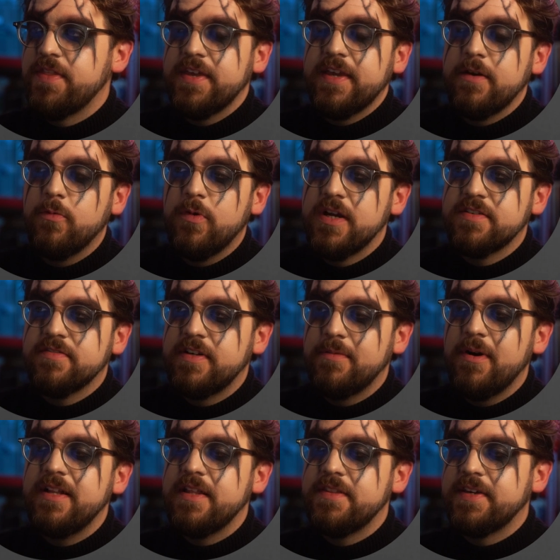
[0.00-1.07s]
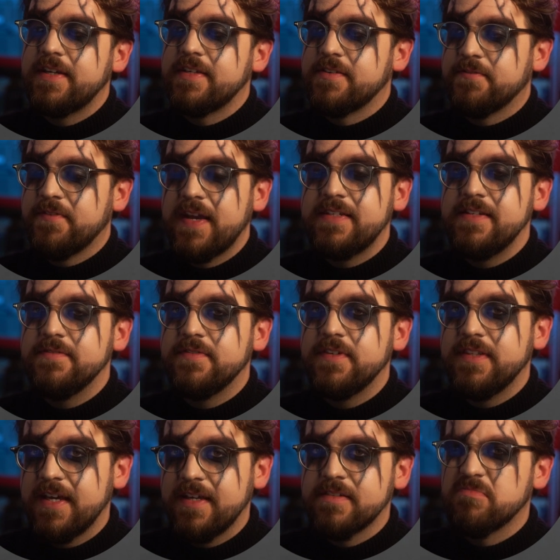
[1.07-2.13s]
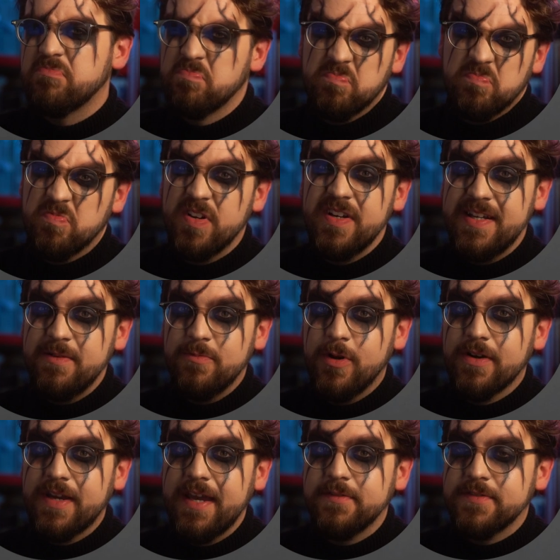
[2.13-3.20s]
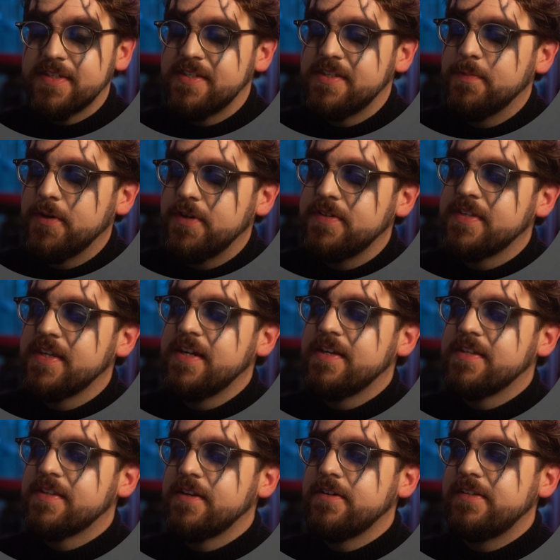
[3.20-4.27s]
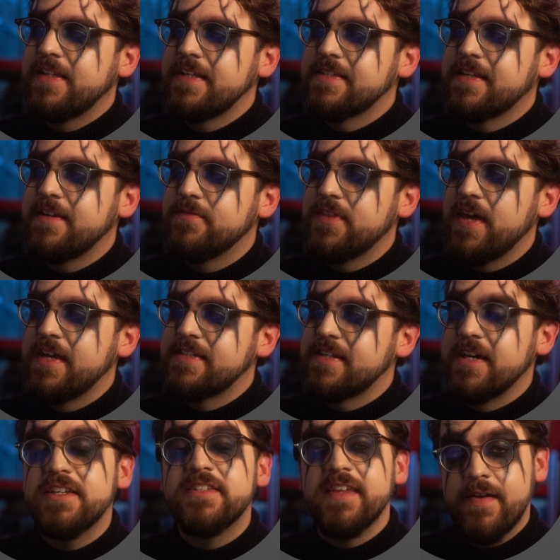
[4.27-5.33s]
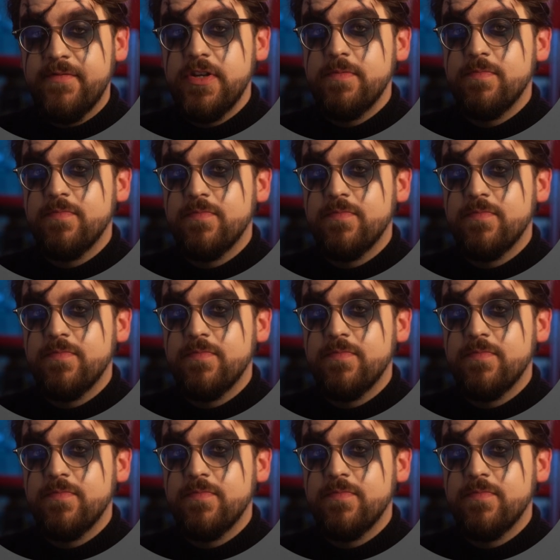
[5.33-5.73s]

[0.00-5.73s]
I think it works really well. I think it's effective, and that's really what counts, I suppose. So let's give that a 7.